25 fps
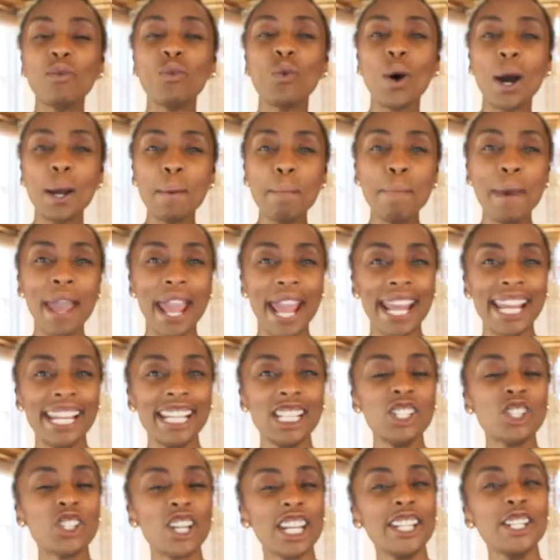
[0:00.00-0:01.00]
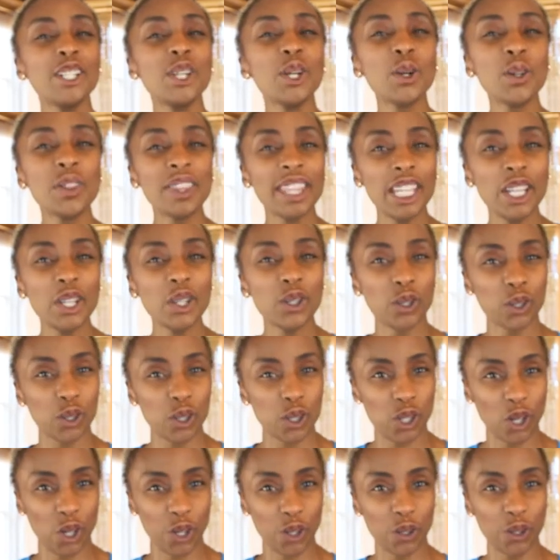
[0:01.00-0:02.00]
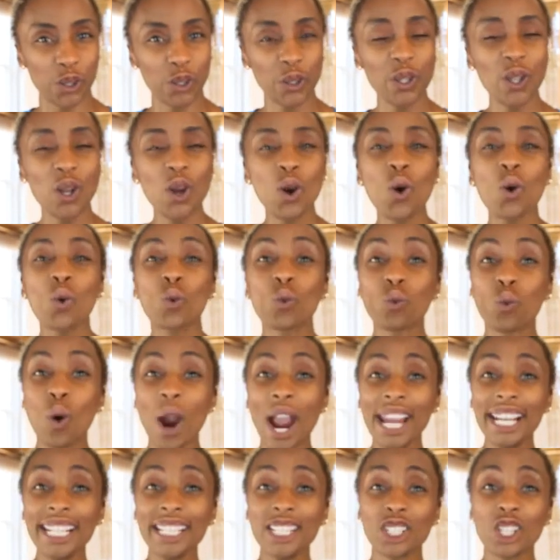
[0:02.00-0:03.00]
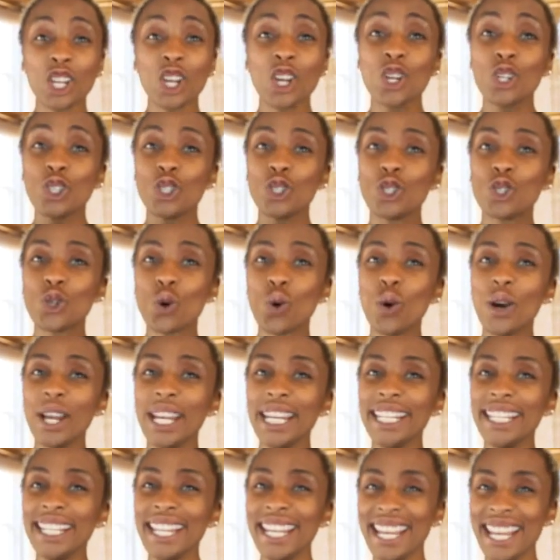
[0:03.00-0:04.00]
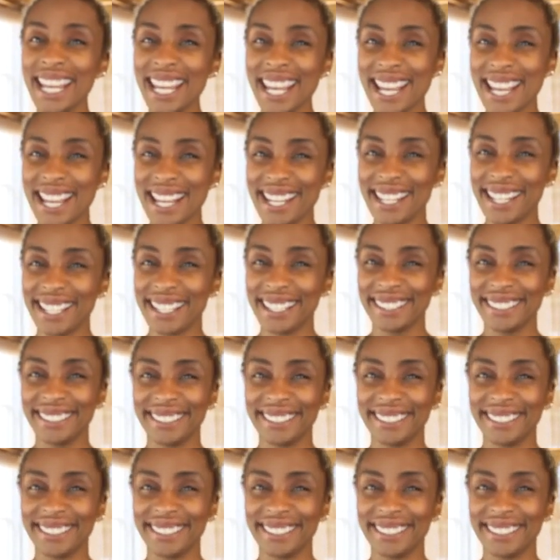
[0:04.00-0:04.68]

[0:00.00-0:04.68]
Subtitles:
of one page in your theater journal, write "Join In."